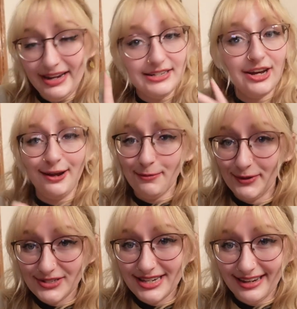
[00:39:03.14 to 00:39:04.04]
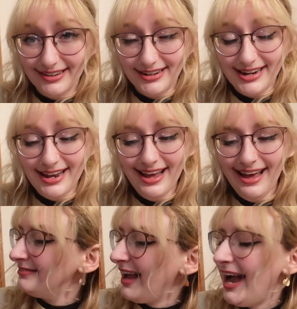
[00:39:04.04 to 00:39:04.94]
entire personality.
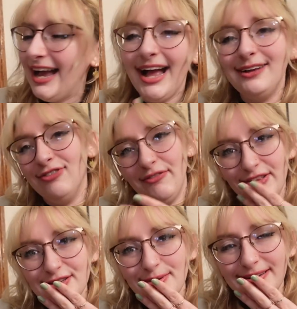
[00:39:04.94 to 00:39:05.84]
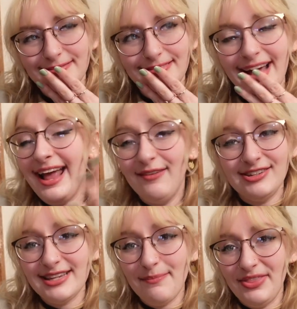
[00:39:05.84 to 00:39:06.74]
I, I love this one. I
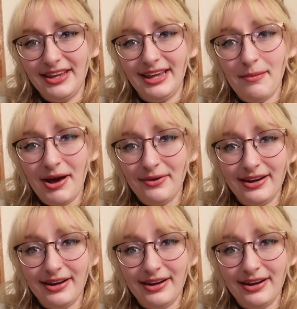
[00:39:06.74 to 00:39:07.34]
haven't stopped thinking about